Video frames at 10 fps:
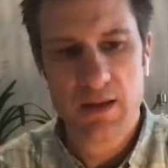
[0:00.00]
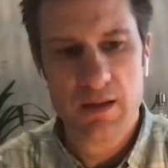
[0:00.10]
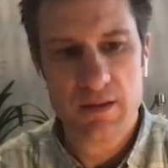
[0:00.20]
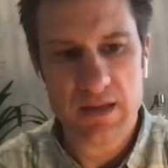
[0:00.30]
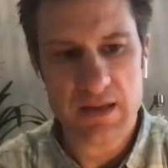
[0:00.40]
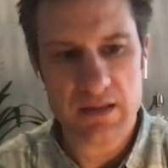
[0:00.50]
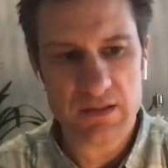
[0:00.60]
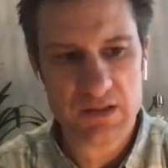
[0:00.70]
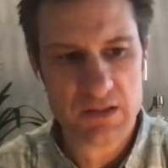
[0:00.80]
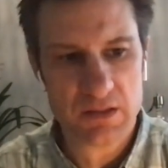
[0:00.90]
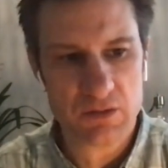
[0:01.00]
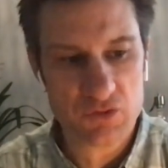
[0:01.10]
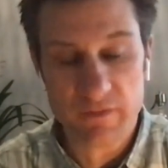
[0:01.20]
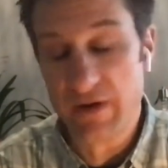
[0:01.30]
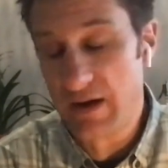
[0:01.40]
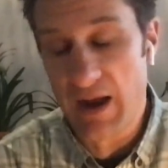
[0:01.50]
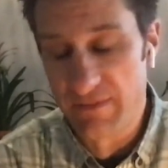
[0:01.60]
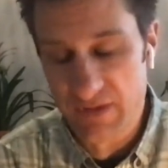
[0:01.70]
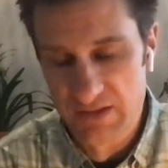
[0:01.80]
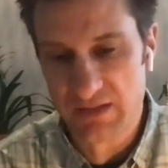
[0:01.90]
these very
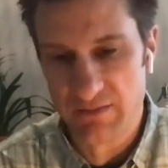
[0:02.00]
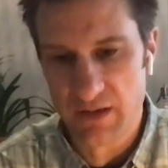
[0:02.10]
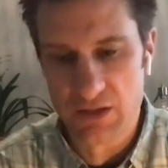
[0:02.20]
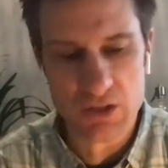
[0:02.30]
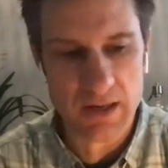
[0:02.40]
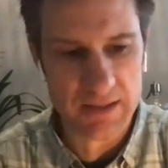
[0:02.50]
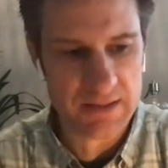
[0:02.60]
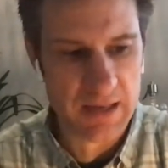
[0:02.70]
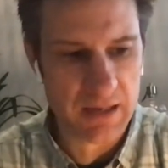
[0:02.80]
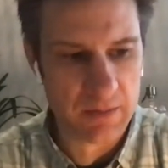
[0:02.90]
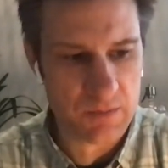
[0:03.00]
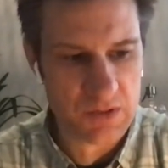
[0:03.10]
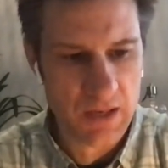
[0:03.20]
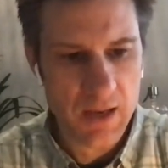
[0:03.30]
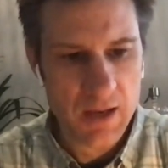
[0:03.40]
obvious and very trying times.